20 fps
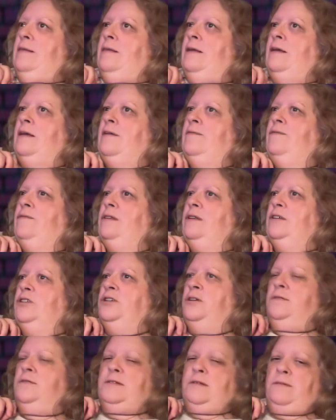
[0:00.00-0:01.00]
like if an
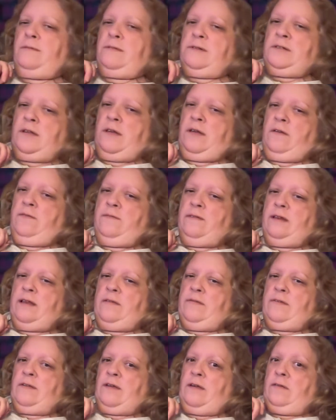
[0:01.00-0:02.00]
issue isn't resolved and I
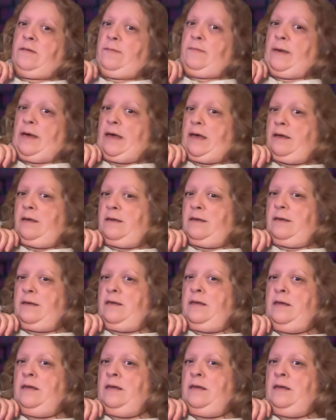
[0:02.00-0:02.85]
have to call them back,